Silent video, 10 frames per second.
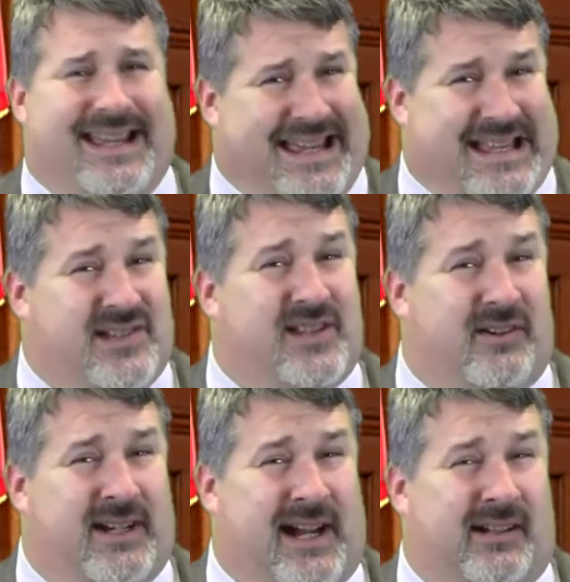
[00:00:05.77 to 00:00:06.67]
Is there
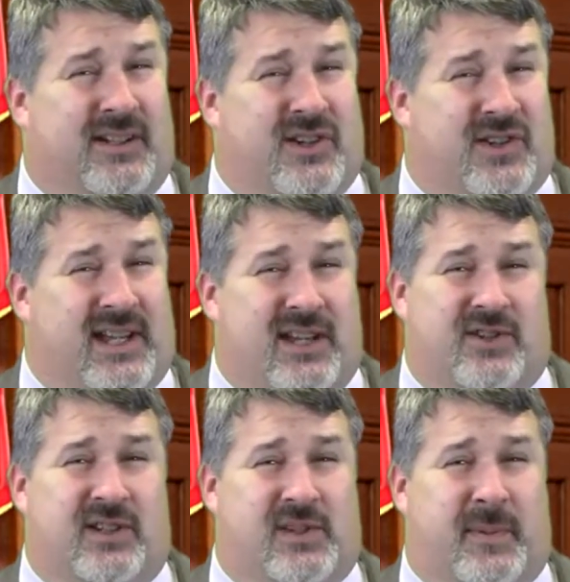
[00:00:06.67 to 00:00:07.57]
a college
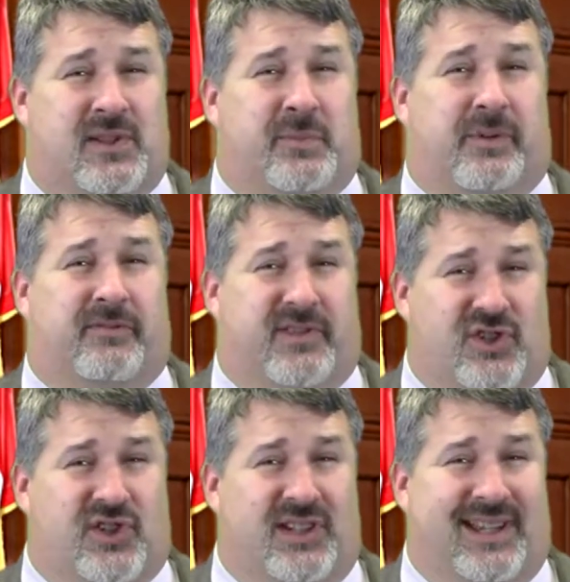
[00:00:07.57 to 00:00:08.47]
education expense
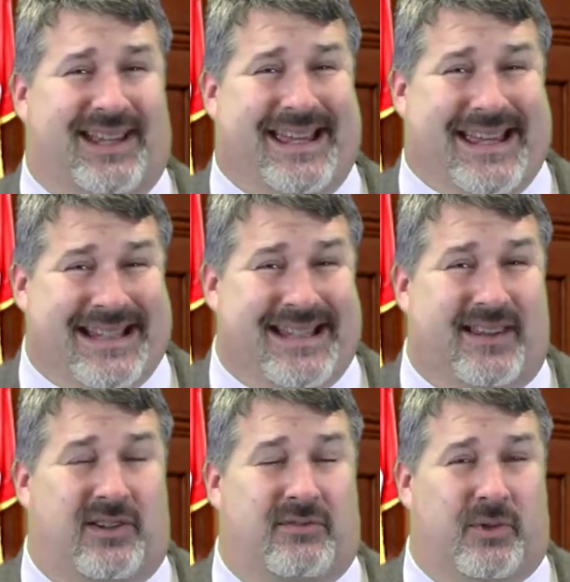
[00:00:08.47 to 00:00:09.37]
provision in the
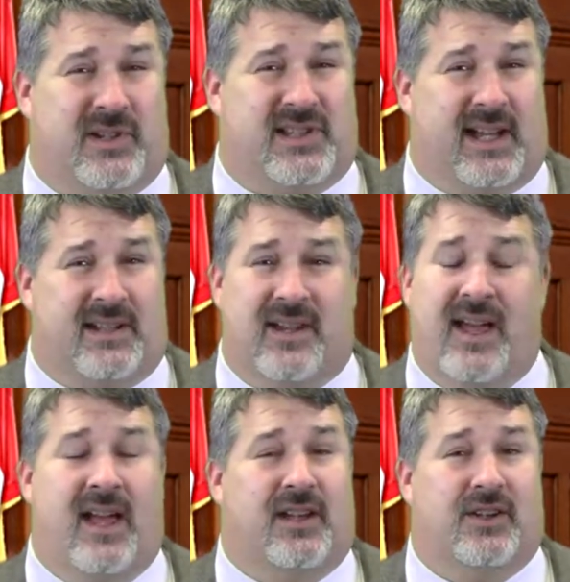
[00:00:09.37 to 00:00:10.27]
Divorce Act?
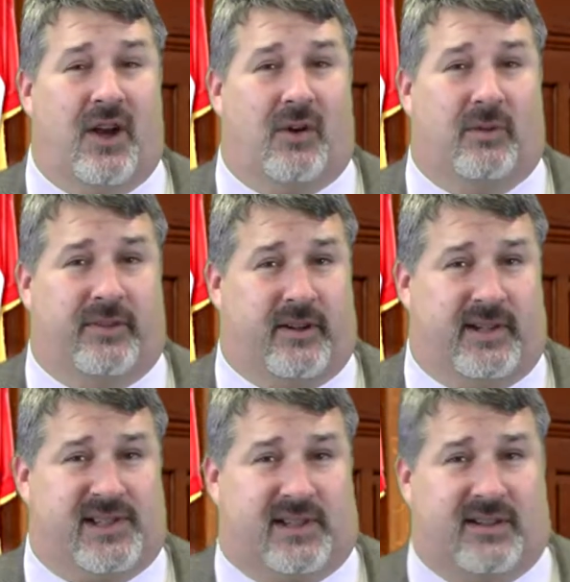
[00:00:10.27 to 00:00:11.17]
No, there
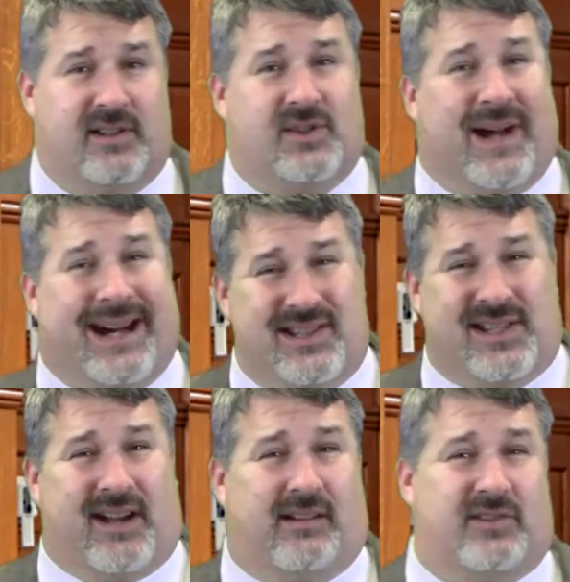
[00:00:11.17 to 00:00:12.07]
isn't. So how does
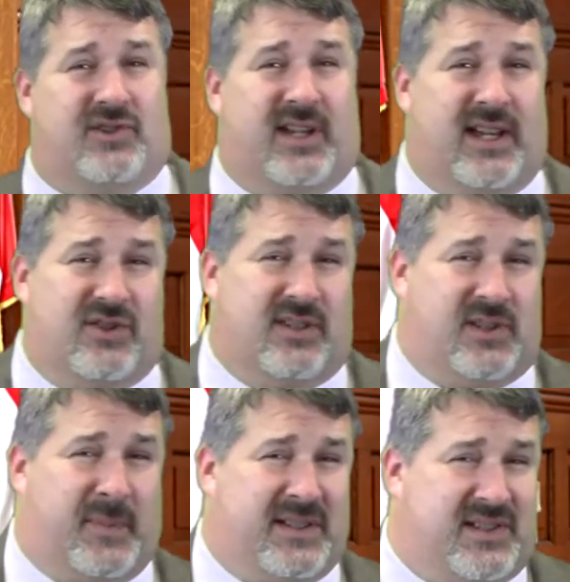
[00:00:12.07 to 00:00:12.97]
college education
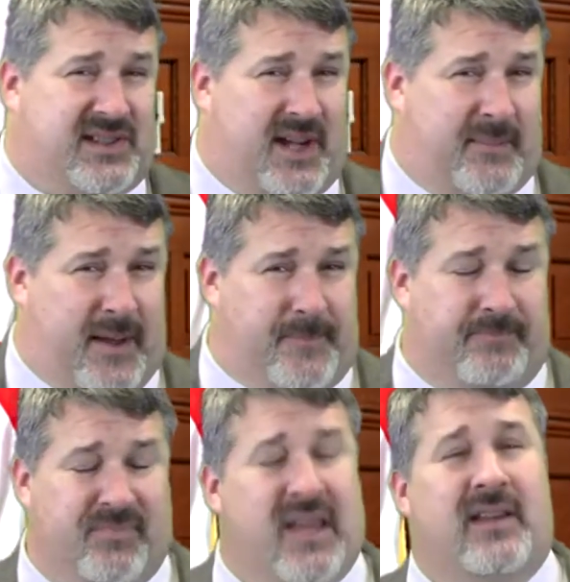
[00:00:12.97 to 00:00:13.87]
expenses come up?
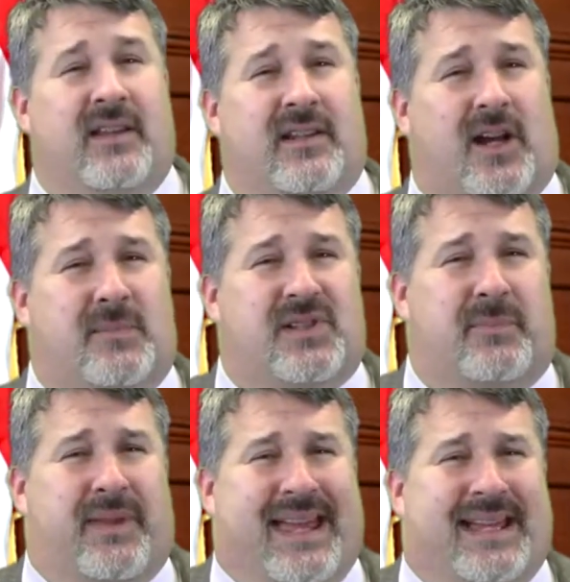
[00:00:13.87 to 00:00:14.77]
It comes
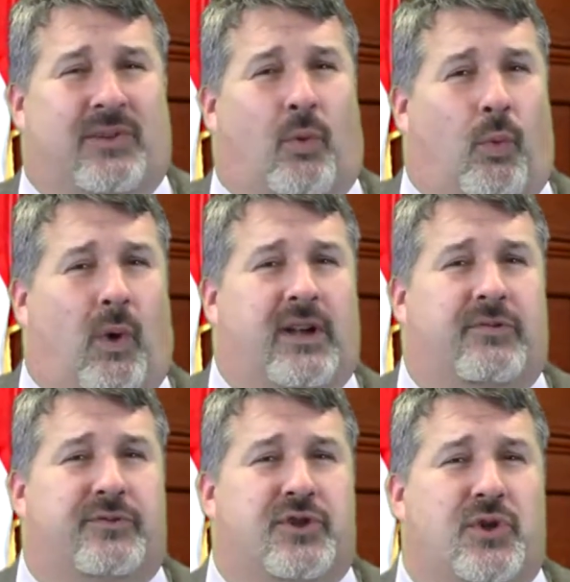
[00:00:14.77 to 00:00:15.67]
up in one
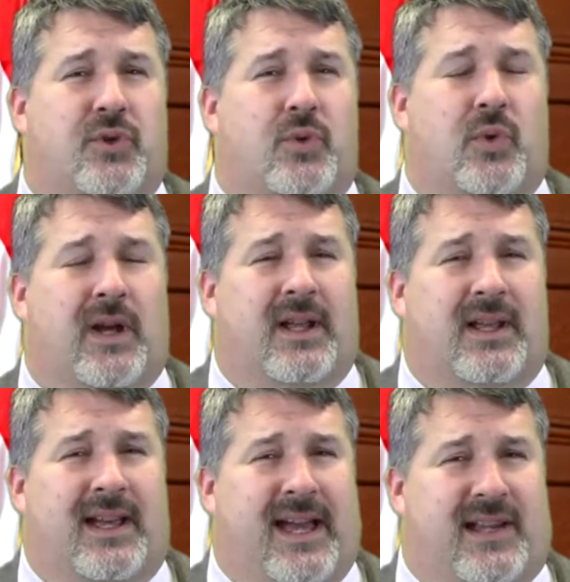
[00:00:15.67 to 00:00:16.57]
of two
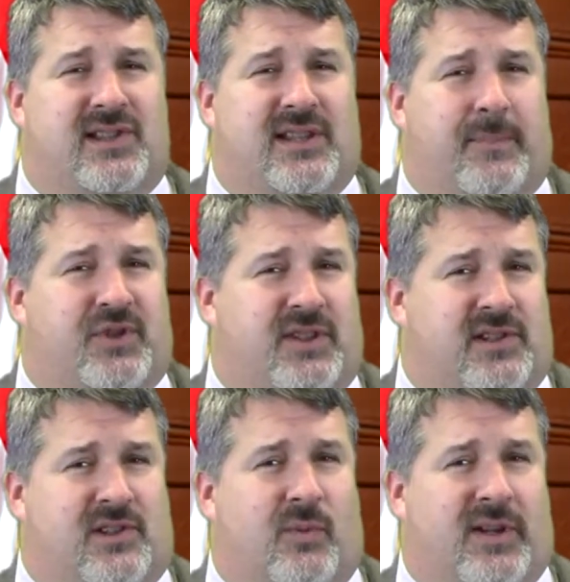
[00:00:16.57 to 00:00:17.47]

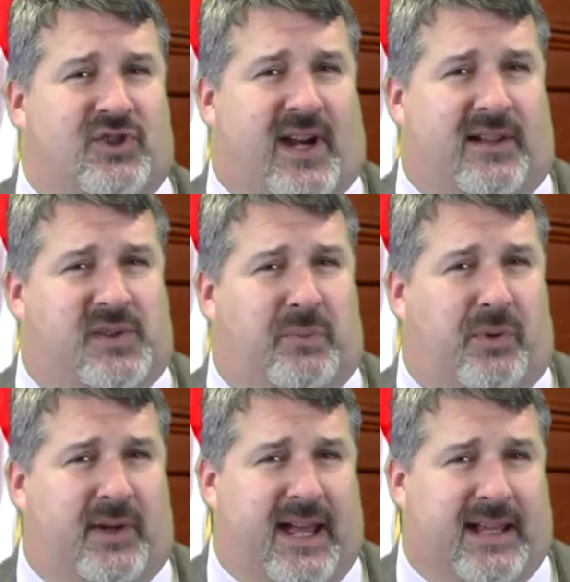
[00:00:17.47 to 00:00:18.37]
exceptions to when child
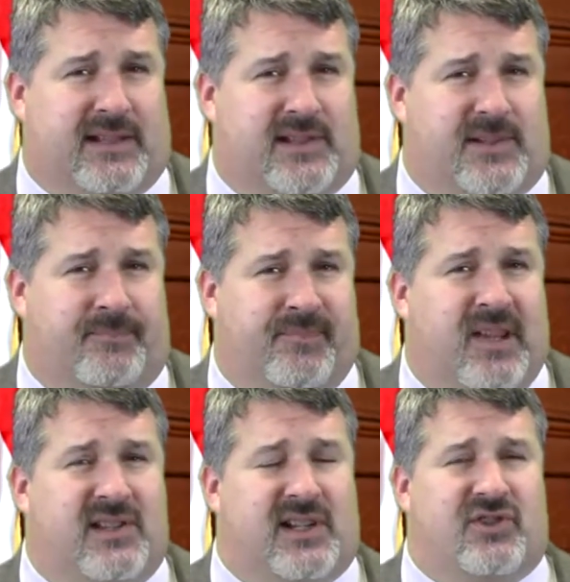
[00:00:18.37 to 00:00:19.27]
support ends.
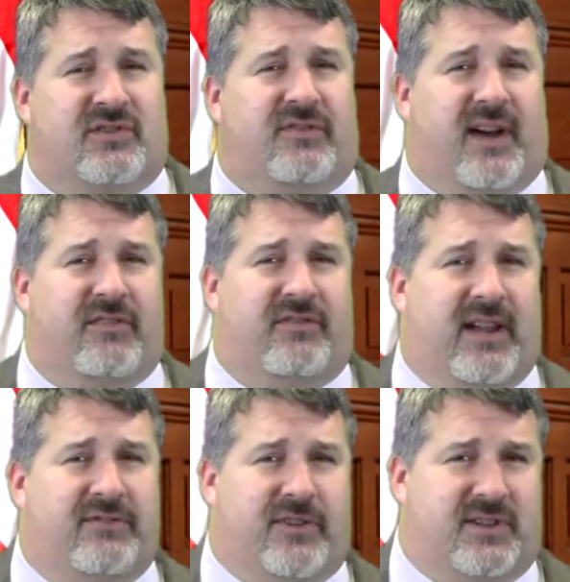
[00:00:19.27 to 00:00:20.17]
Section
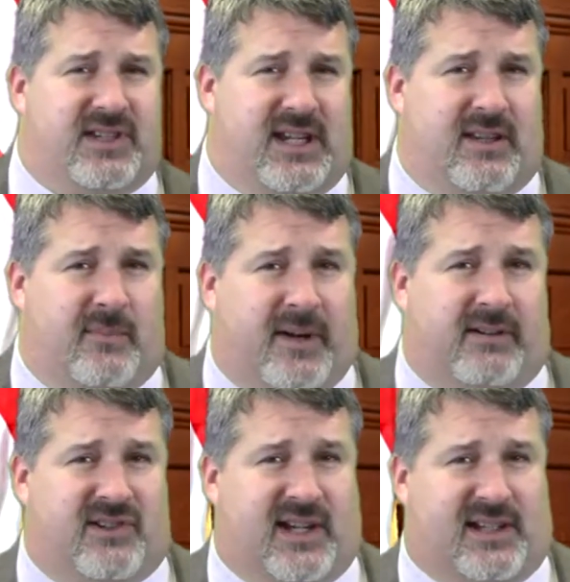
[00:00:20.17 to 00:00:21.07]
5513 of the
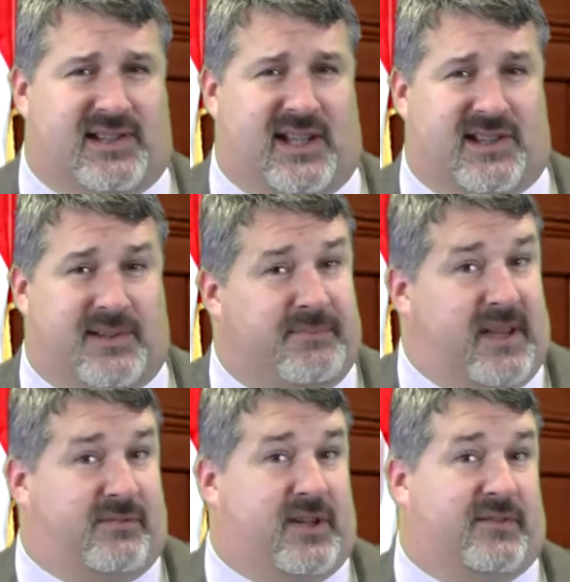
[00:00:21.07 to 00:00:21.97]
Marriage Act says
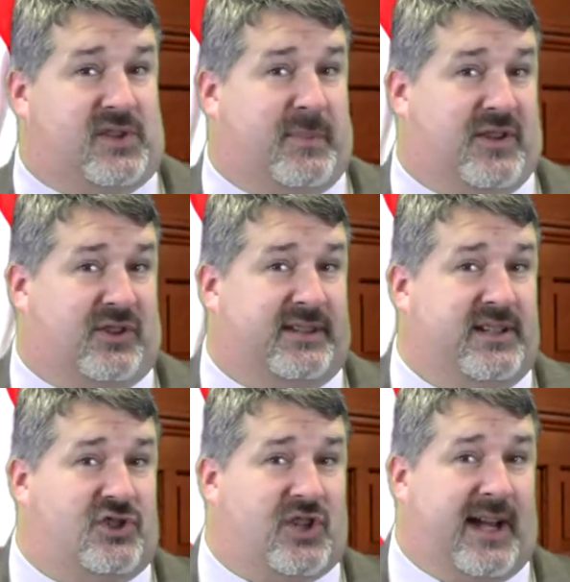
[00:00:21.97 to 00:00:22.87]
if you have a special
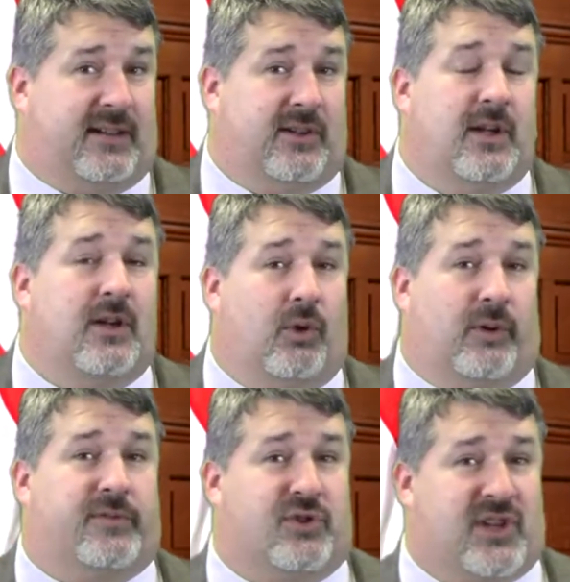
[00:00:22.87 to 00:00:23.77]
needs child or
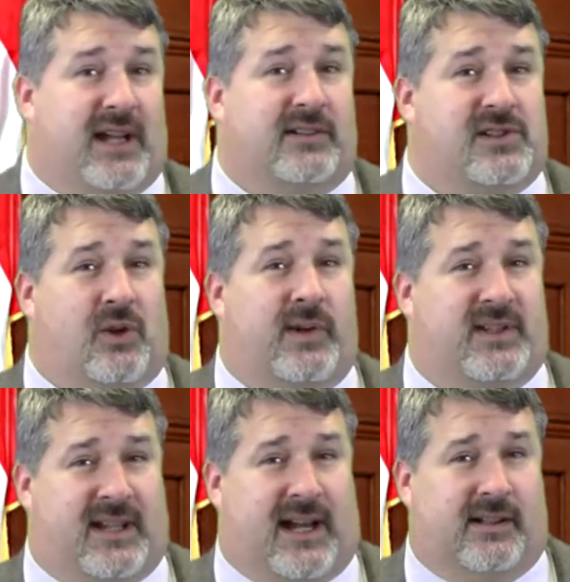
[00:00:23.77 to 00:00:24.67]
if your child is going
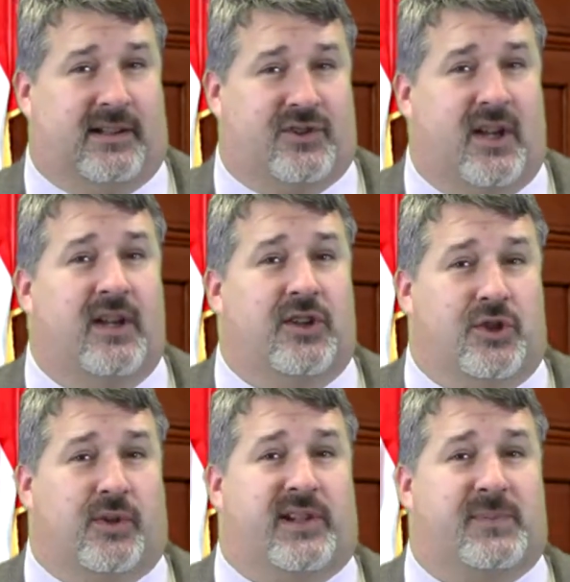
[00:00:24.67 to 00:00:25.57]
to college,
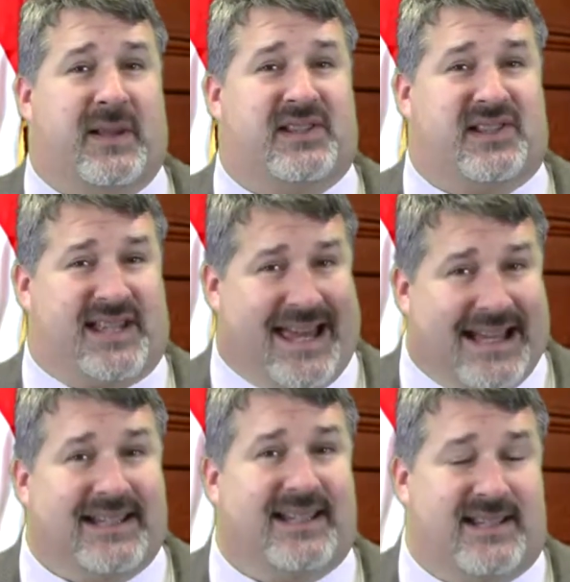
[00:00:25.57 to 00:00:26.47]
your expenses
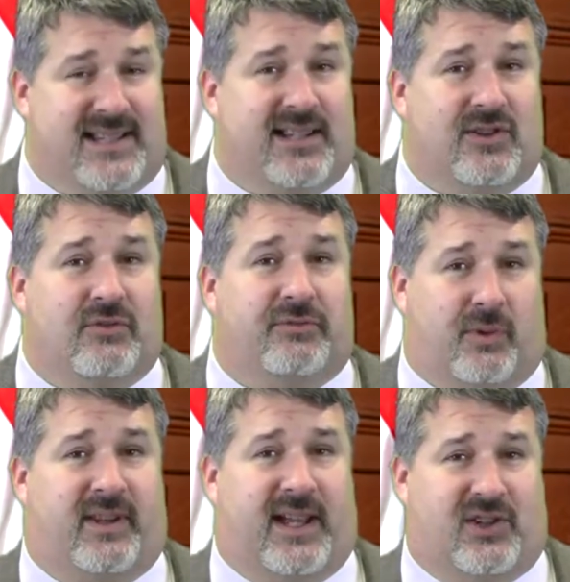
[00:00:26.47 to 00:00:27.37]
can continue
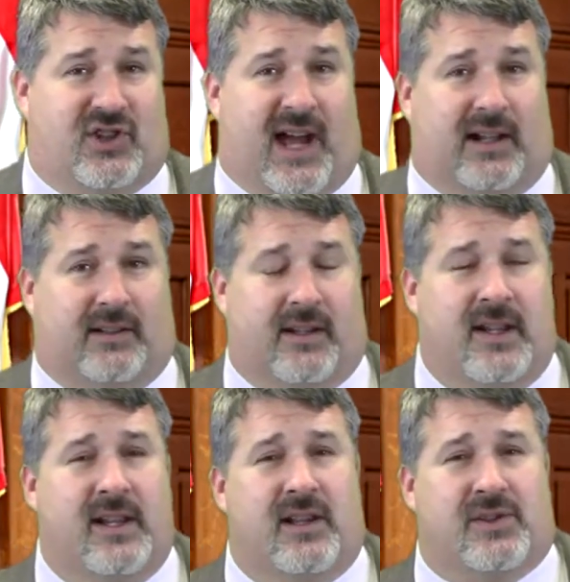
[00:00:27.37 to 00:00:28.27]
for that child.
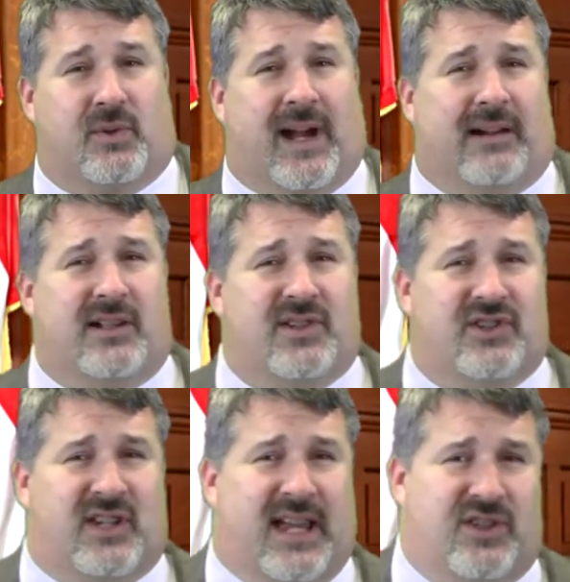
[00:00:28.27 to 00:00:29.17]
So college
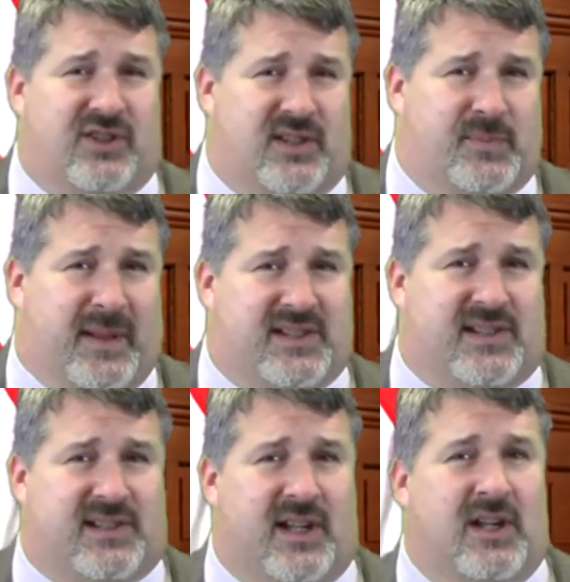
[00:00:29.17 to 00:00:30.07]
education
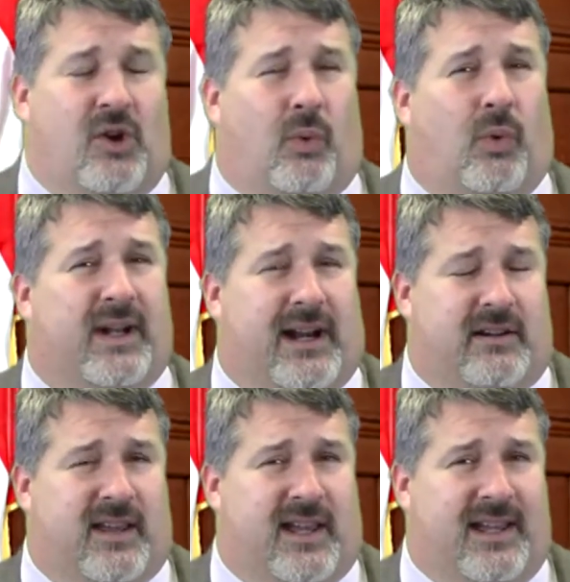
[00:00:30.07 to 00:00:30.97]
expenses, what are
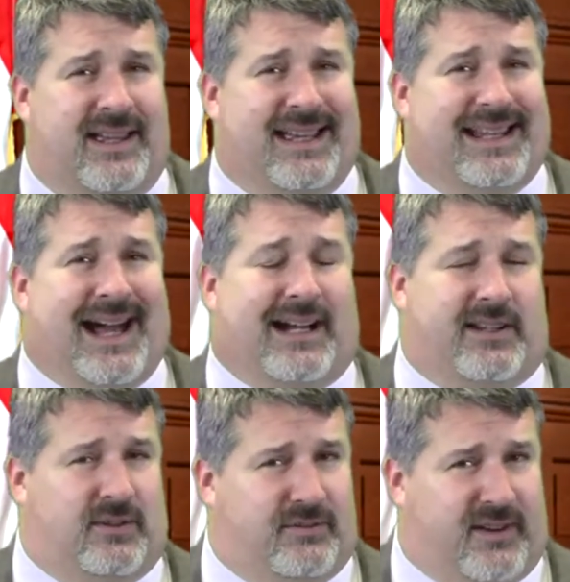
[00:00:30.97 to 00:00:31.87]
they and how do
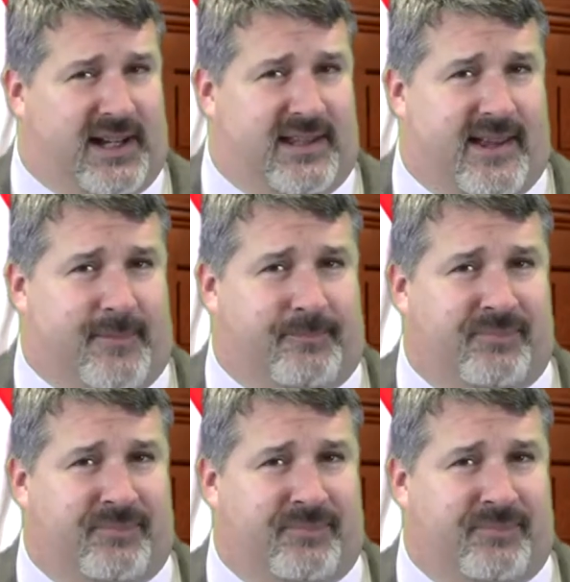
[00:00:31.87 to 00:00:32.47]
you divide them?